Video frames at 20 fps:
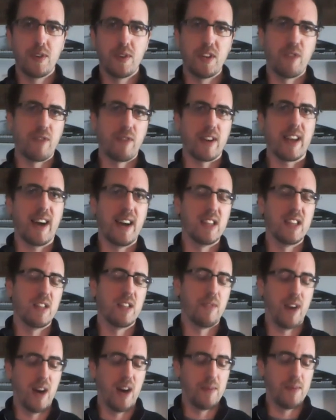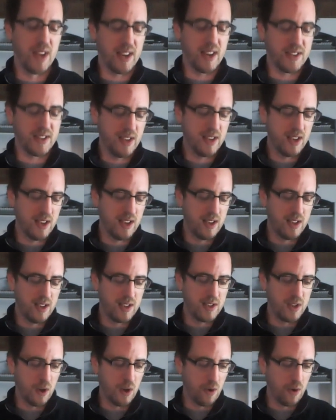different kinds of objects.
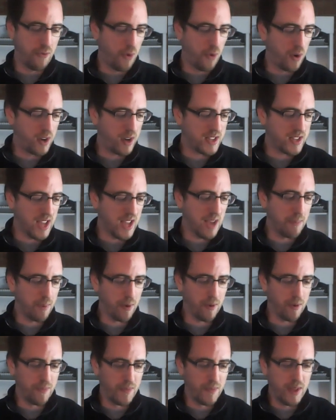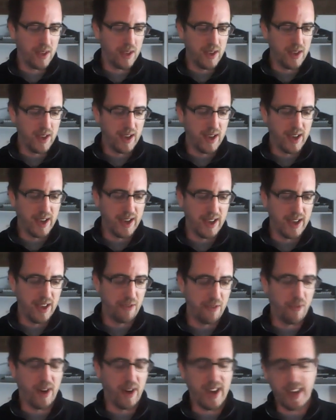So for example, uh,
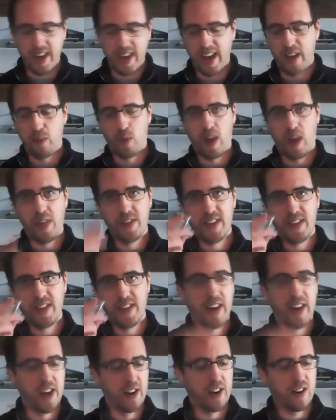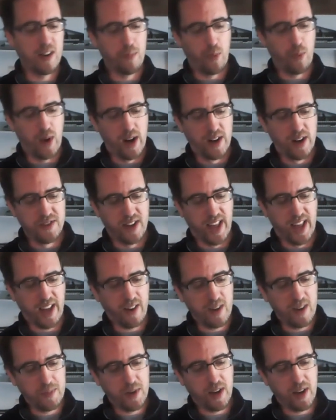if I had one of these alligator clip wires and I
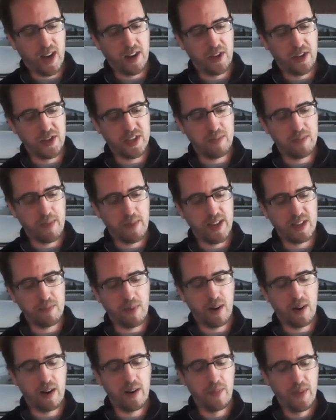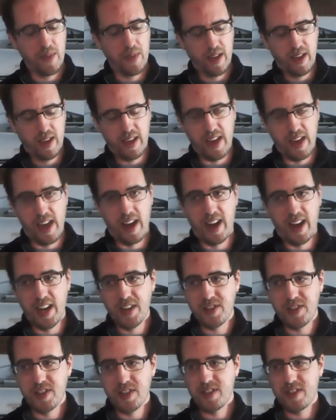clipped it onto the space bar and I
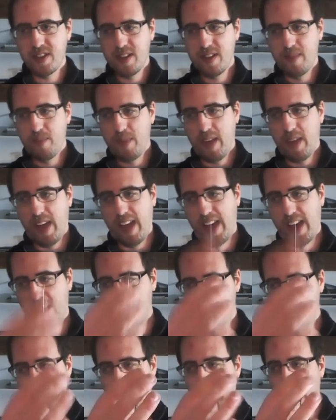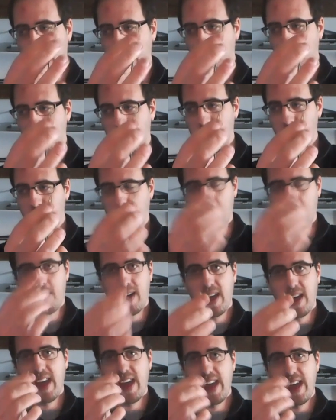just held the other end with
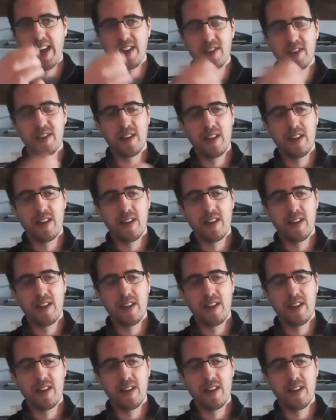my hand,